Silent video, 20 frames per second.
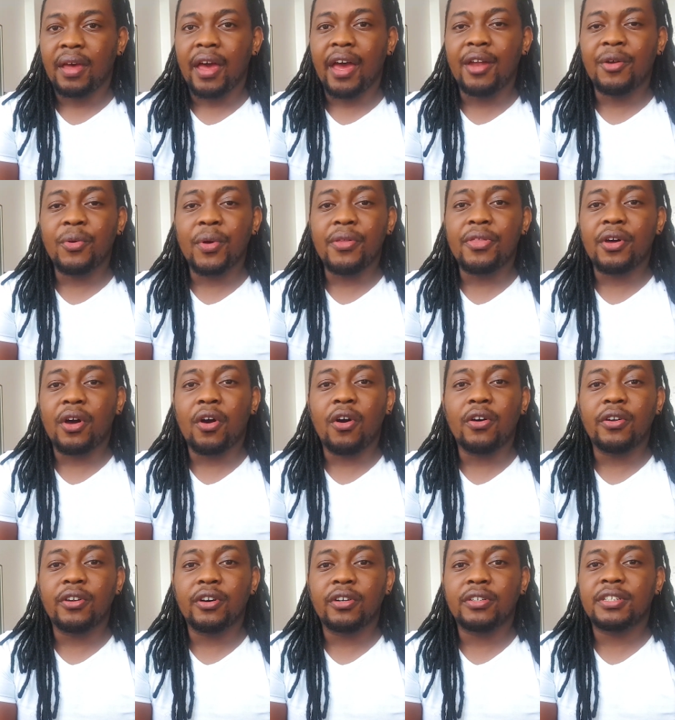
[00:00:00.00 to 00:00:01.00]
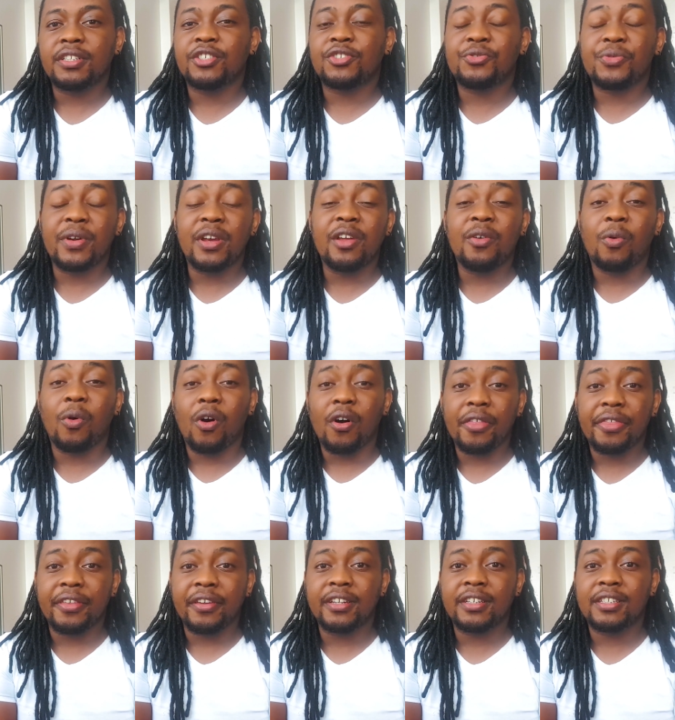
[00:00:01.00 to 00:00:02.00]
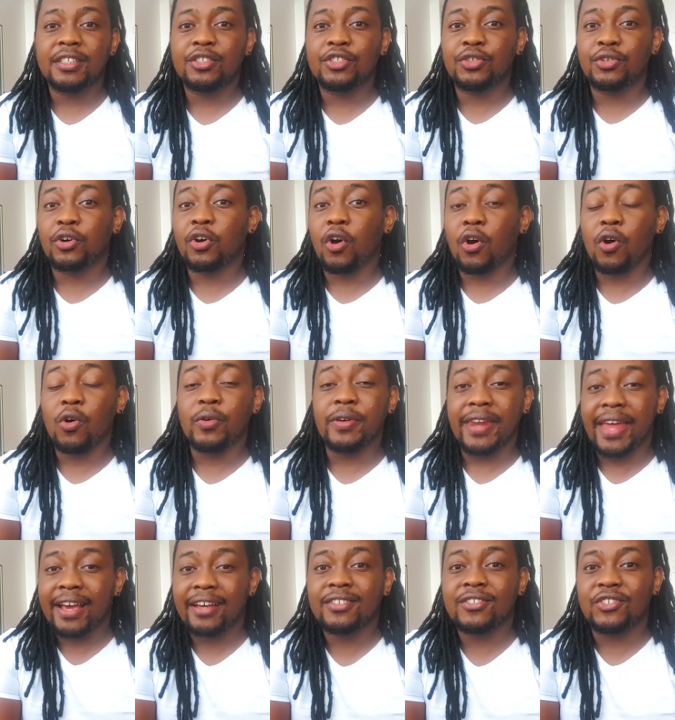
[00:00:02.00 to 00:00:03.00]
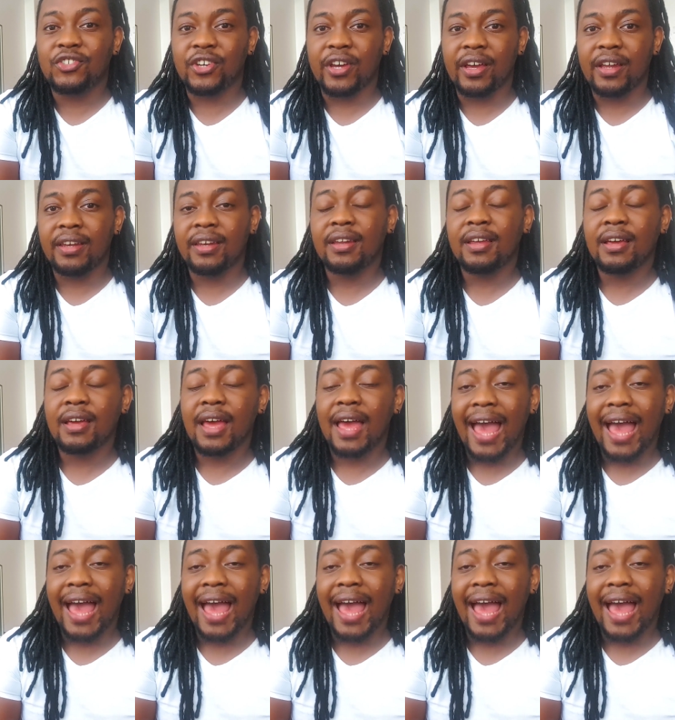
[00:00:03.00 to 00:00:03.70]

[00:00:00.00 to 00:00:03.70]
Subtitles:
and whether or not it's really worth it to go next-gen